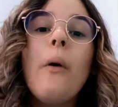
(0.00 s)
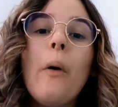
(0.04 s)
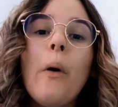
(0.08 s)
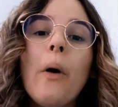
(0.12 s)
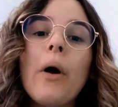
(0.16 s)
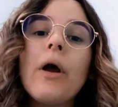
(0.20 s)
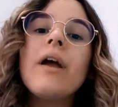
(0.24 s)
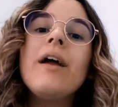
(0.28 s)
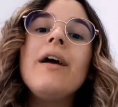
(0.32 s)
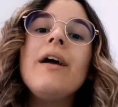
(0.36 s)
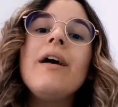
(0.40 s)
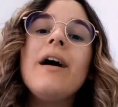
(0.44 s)

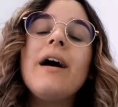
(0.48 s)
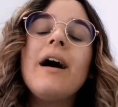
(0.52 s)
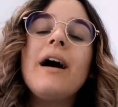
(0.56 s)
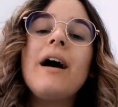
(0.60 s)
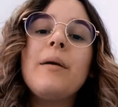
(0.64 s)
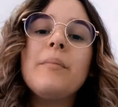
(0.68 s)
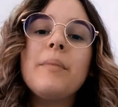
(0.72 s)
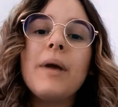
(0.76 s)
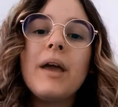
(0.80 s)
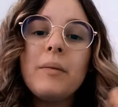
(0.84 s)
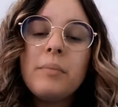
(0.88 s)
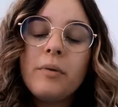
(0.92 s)
Or
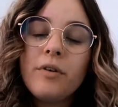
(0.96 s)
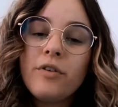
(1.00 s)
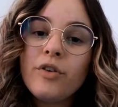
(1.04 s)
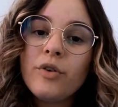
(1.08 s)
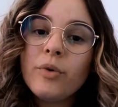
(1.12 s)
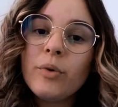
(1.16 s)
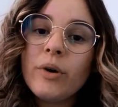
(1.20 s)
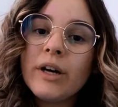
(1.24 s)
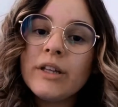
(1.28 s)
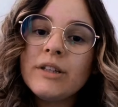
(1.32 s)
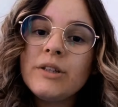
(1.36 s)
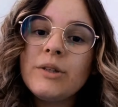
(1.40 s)
uh, maybe if
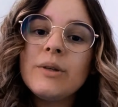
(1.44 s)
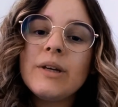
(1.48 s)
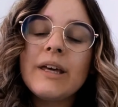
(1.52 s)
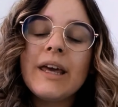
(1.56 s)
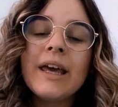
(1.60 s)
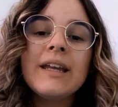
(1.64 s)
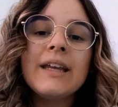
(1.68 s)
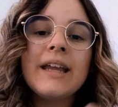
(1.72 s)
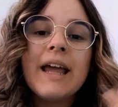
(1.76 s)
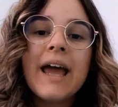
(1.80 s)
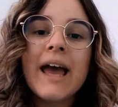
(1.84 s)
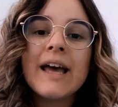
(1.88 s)
you want, you
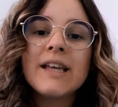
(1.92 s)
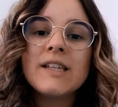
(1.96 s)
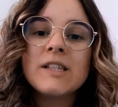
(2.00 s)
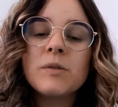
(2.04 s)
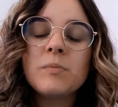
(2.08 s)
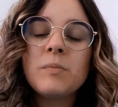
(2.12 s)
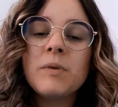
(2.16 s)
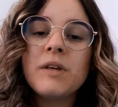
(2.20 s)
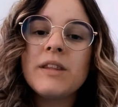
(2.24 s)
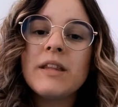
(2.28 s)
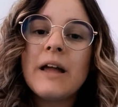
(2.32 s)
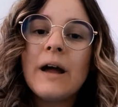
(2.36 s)
can ask
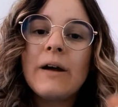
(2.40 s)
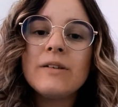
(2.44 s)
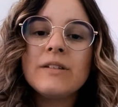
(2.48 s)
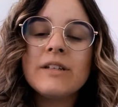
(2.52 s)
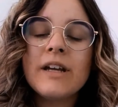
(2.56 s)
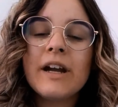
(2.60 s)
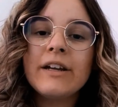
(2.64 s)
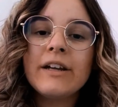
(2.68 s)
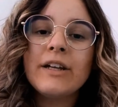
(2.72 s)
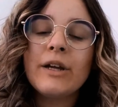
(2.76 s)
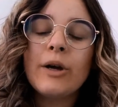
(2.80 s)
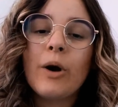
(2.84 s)
me down
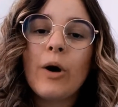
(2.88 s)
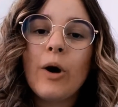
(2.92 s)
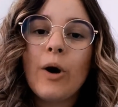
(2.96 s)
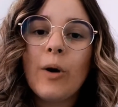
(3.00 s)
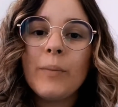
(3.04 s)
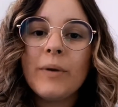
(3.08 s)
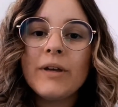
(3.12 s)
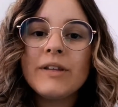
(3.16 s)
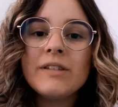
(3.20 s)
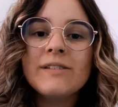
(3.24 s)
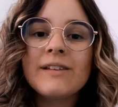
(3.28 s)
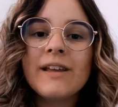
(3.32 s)
there in the
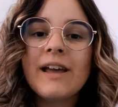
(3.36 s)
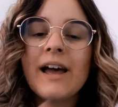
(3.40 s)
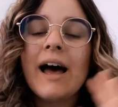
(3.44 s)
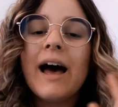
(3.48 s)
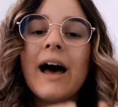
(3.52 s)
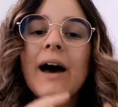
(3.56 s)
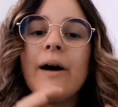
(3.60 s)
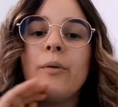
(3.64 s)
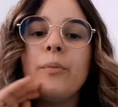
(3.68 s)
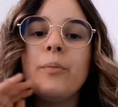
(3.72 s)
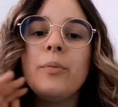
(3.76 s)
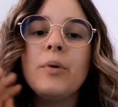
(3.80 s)
comments.
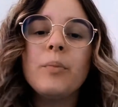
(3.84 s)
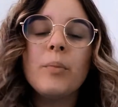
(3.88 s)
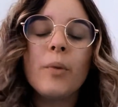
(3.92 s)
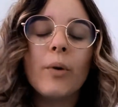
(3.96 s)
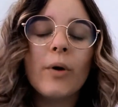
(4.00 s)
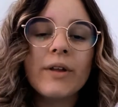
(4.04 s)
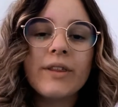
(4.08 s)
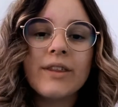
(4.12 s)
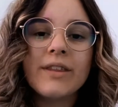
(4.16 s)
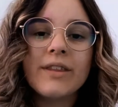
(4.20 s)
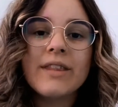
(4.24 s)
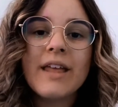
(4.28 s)
I'll be
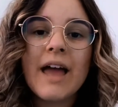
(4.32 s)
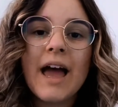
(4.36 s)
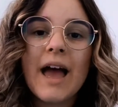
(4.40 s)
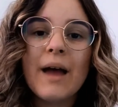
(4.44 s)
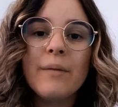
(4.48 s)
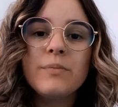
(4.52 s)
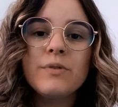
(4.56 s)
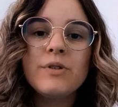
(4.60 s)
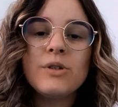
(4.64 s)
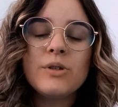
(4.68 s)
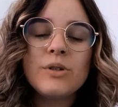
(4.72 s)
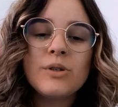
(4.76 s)
more than
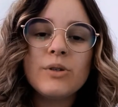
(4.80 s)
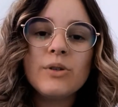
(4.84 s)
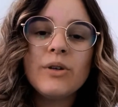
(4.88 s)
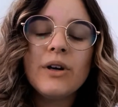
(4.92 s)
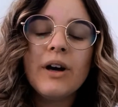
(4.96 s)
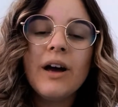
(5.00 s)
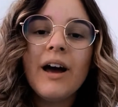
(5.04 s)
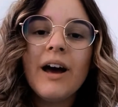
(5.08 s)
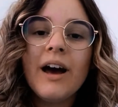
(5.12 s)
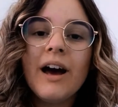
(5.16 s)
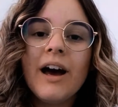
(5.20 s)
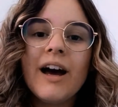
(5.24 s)
happy to
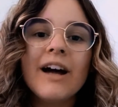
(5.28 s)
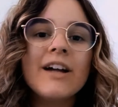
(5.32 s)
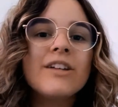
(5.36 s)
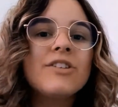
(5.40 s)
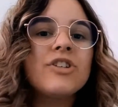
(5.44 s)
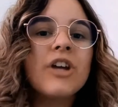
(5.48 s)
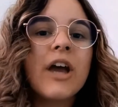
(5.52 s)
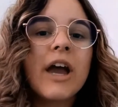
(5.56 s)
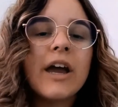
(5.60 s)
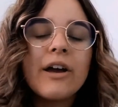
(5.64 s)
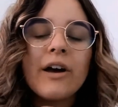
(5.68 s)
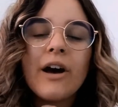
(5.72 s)
uh,
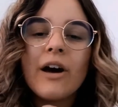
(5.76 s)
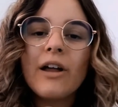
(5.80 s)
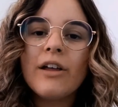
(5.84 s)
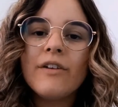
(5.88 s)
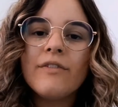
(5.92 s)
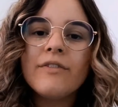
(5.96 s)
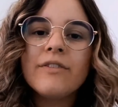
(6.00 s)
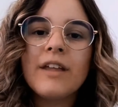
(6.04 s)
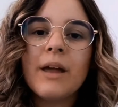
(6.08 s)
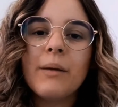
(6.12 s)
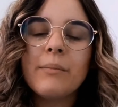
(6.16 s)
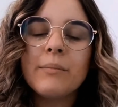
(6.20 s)
check all
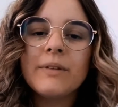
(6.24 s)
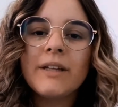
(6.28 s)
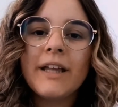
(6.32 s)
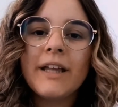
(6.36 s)
of them